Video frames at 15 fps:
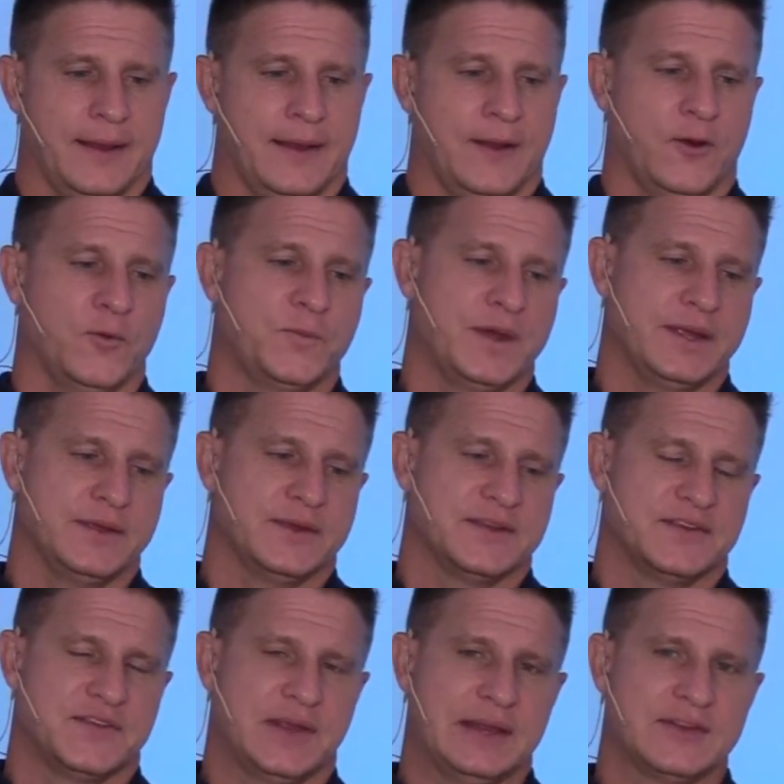I hope that you
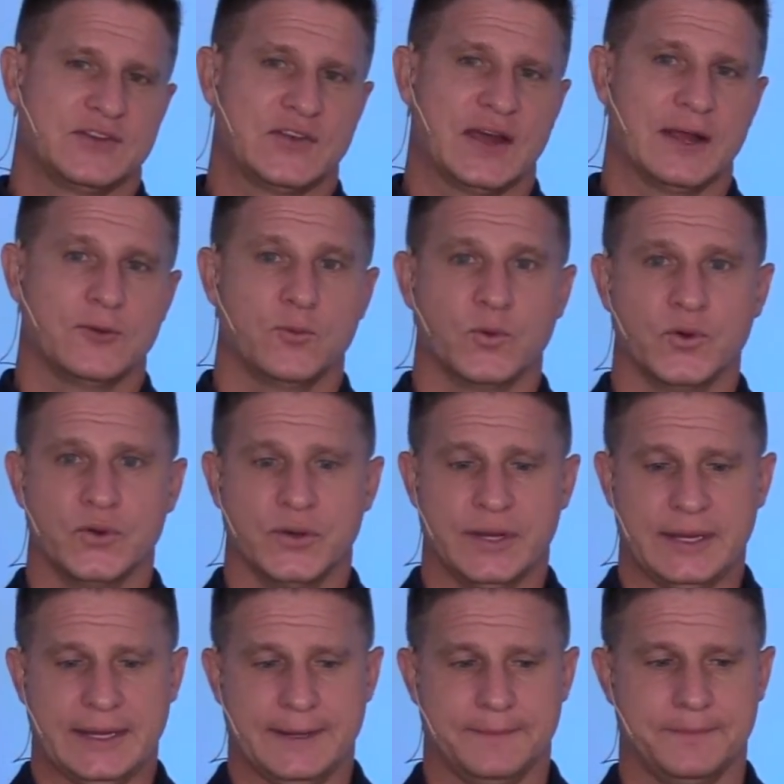can set aside
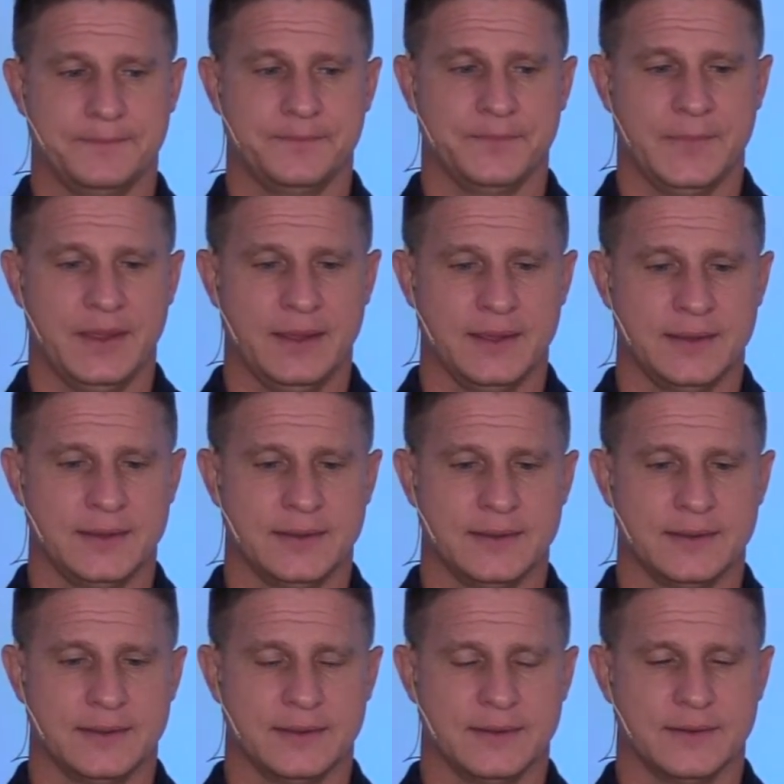worry
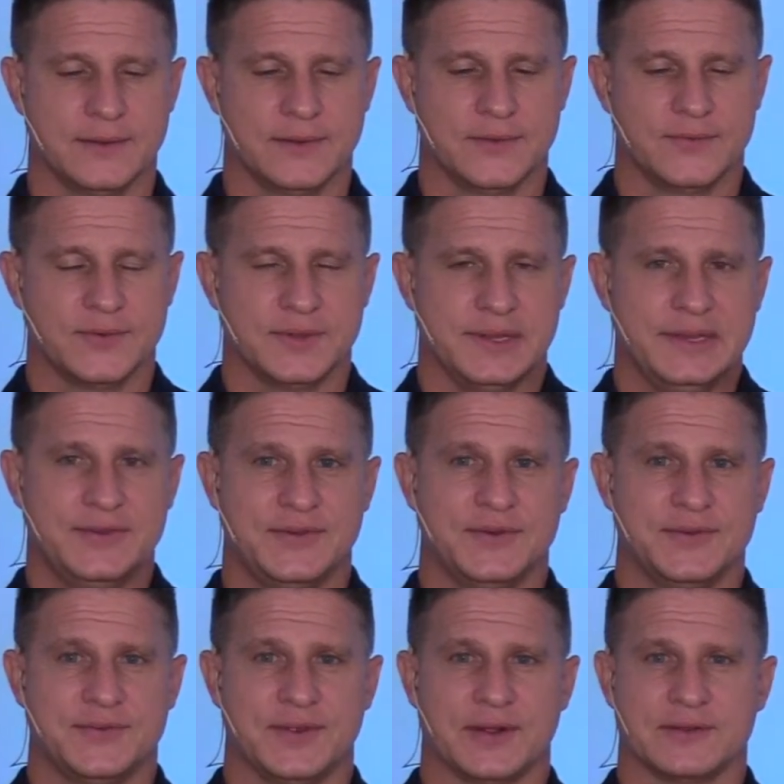and release
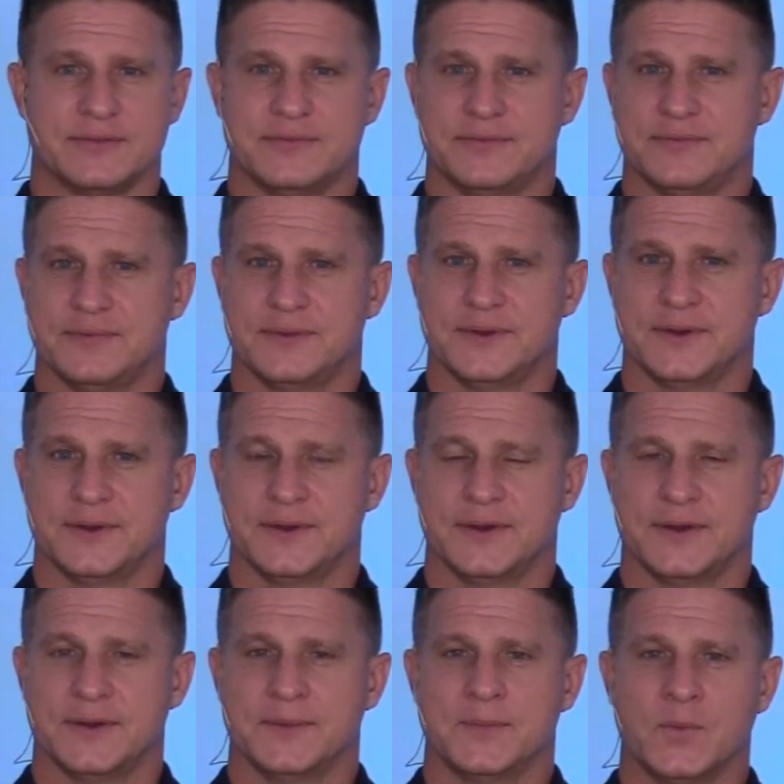yourself
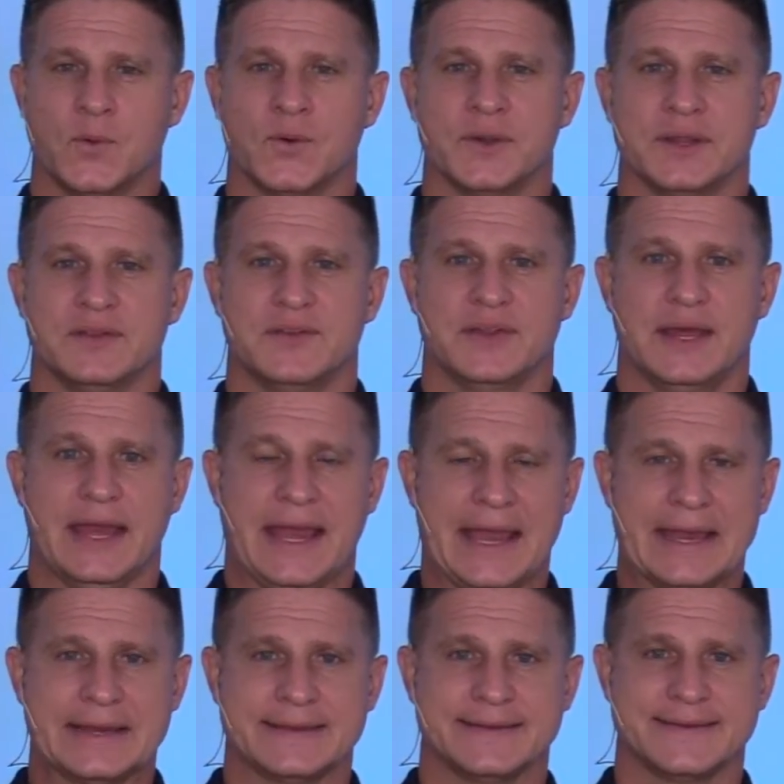more into the
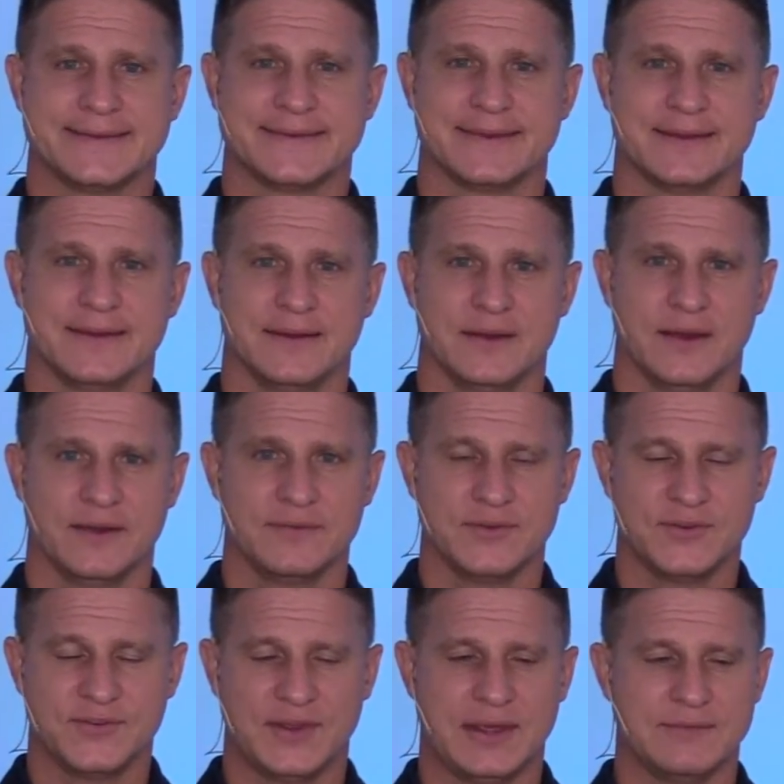hands of
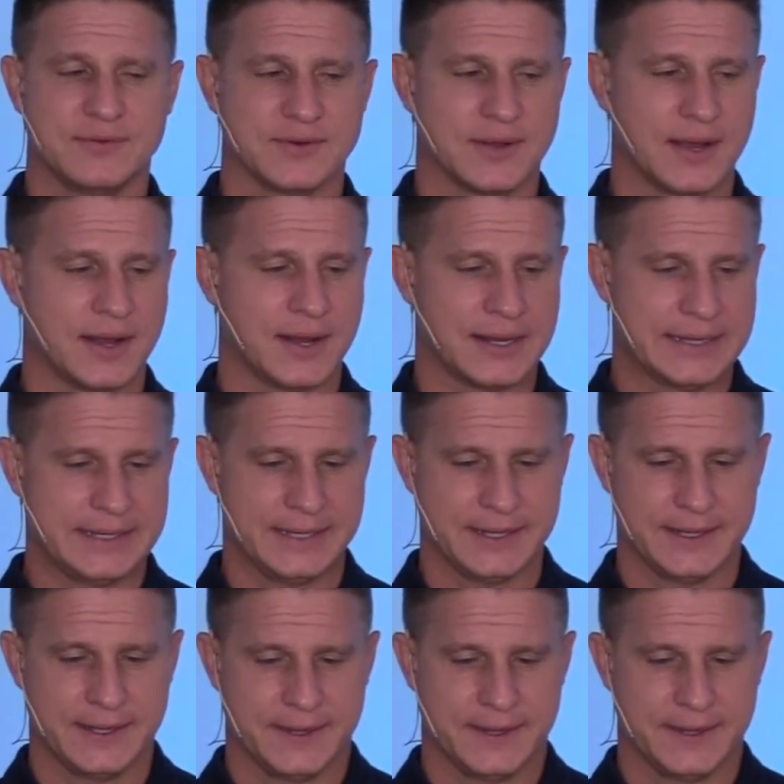your Savior God.